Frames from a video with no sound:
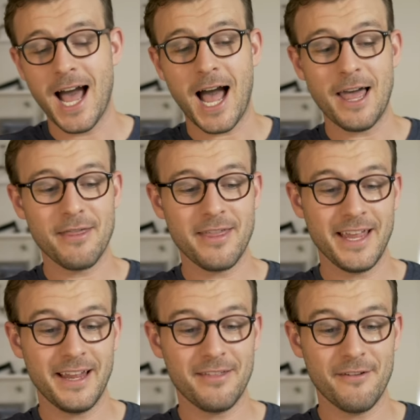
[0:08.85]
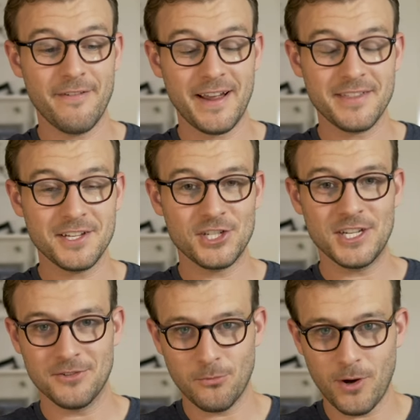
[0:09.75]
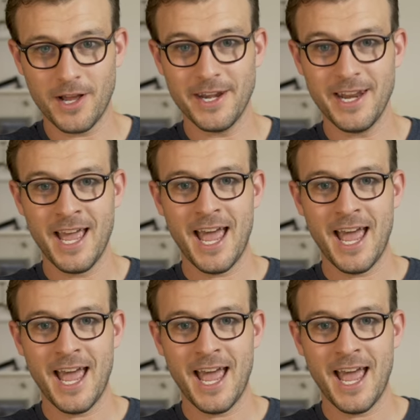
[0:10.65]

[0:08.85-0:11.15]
I think the fact that she has won